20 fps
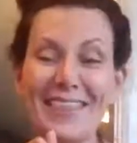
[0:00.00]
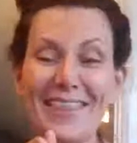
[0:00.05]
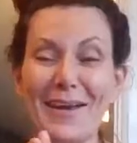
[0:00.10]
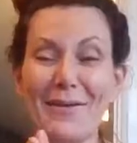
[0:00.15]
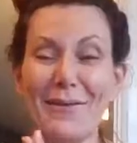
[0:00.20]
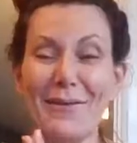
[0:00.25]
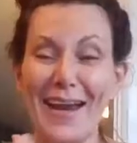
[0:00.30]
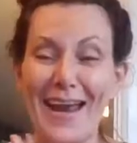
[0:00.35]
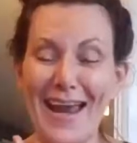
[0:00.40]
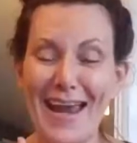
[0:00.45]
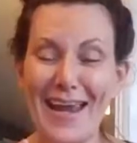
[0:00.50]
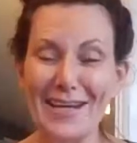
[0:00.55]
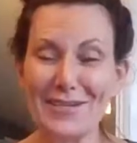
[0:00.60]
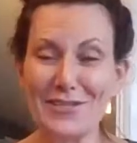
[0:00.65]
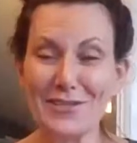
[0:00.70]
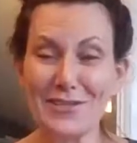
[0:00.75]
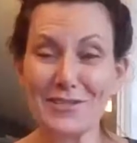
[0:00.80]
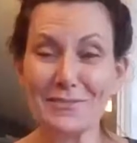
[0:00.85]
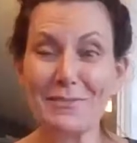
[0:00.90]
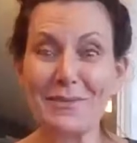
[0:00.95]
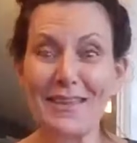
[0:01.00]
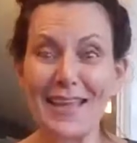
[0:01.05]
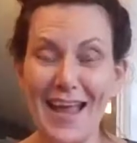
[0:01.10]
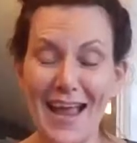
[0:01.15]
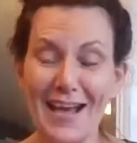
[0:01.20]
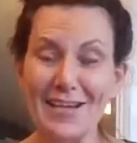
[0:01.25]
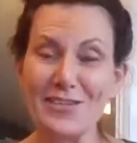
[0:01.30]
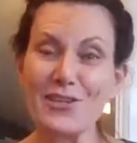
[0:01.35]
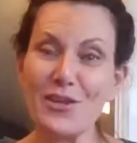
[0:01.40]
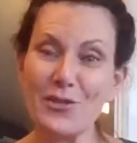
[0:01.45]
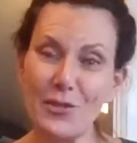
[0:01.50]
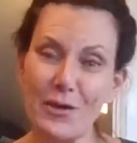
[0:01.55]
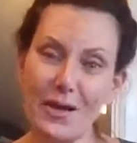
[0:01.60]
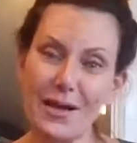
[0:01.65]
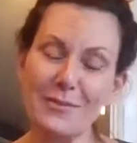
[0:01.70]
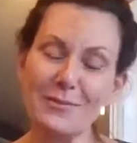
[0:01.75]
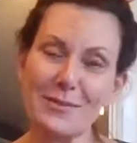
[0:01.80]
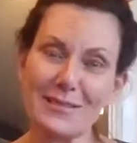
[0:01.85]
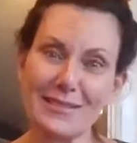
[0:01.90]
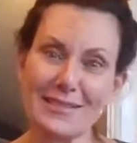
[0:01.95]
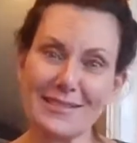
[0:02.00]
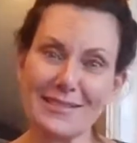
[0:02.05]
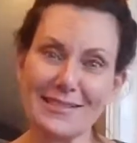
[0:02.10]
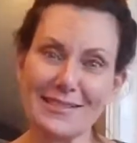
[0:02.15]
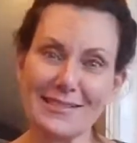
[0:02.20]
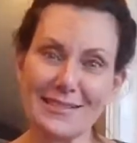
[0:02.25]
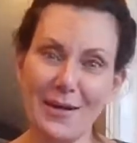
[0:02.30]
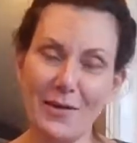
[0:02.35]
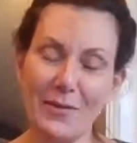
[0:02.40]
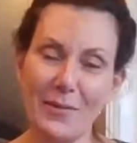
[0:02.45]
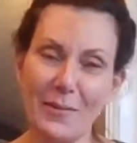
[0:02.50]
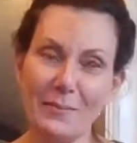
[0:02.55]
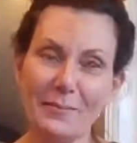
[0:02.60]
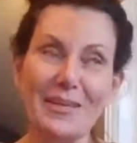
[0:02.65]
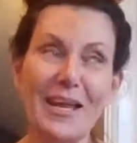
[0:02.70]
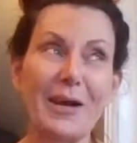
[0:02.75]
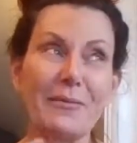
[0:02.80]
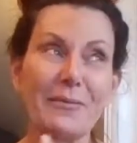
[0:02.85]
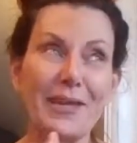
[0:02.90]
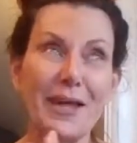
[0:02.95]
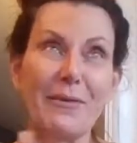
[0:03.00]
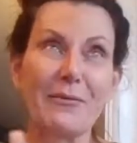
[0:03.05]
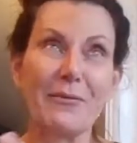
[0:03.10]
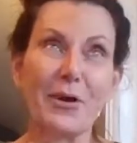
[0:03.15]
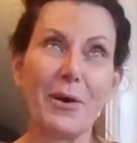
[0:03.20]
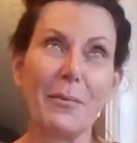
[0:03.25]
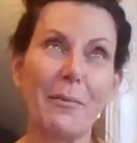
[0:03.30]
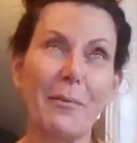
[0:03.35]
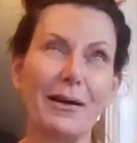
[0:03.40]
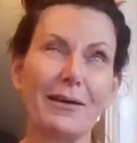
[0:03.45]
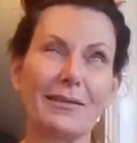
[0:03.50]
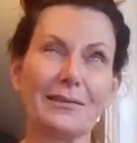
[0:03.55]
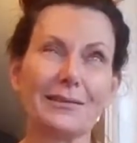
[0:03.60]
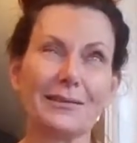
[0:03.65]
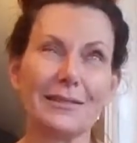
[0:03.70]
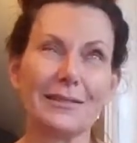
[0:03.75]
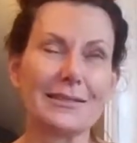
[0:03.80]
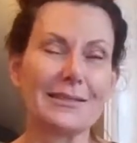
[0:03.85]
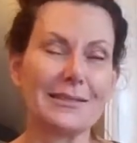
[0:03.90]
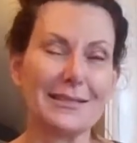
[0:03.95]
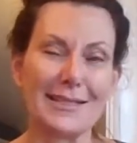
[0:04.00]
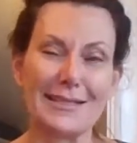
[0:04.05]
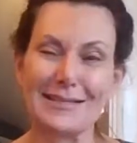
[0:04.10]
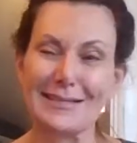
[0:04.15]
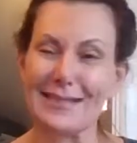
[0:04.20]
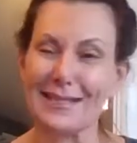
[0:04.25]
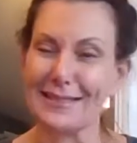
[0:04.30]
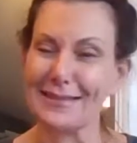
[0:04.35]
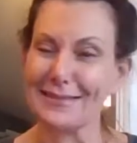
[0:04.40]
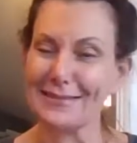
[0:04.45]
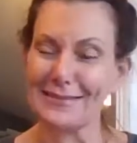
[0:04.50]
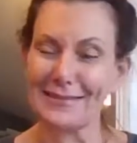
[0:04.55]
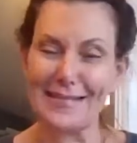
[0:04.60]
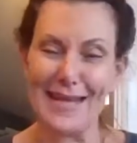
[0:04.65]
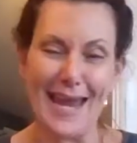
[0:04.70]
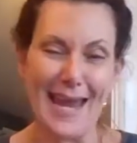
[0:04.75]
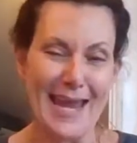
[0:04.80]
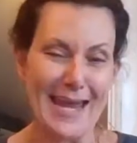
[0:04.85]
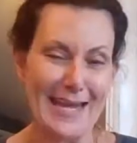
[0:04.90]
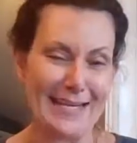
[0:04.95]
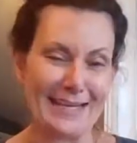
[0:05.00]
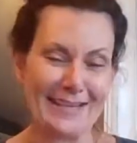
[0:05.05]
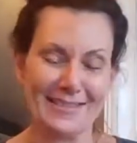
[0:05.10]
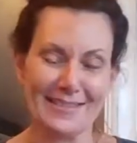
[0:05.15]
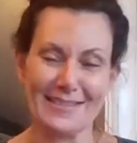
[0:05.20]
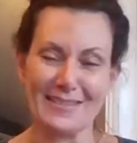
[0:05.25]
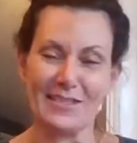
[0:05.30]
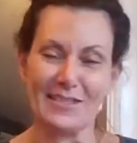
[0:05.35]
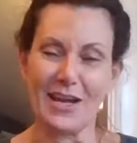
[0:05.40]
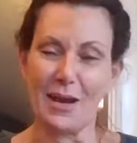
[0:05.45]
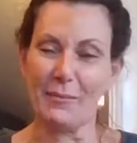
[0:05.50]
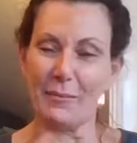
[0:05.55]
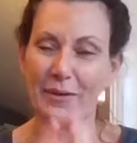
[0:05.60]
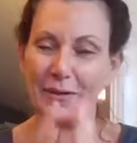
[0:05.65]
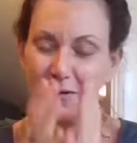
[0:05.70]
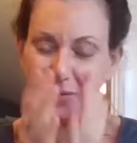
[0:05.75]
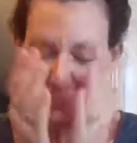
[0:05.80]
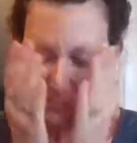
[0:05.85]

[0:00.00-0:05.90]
they were angels, but they actually thought I was going to sell them. Now, they were about 6 and 8 at the time, but